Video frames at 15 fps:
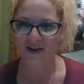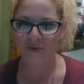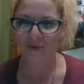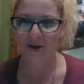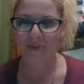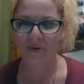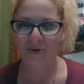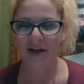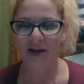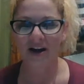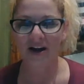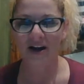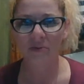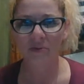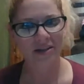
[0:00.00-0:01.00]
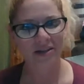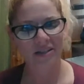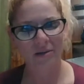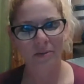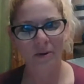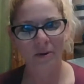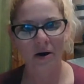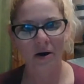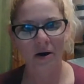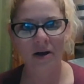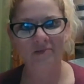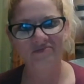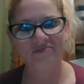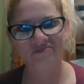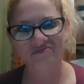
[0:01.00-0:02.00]
people are like oh pink zebra
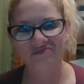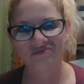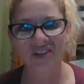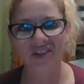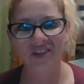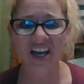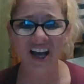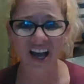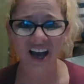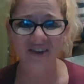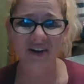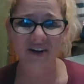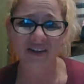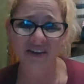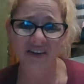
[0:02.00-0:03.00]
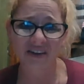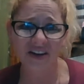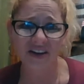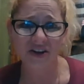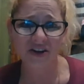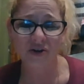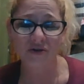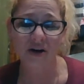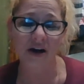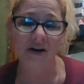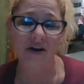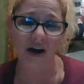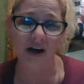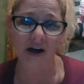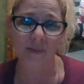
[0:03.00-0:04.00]
party mm, yeah if i don't have anything to do
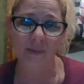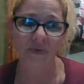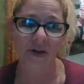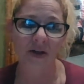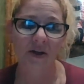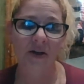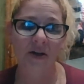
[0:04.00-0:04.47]
i'll come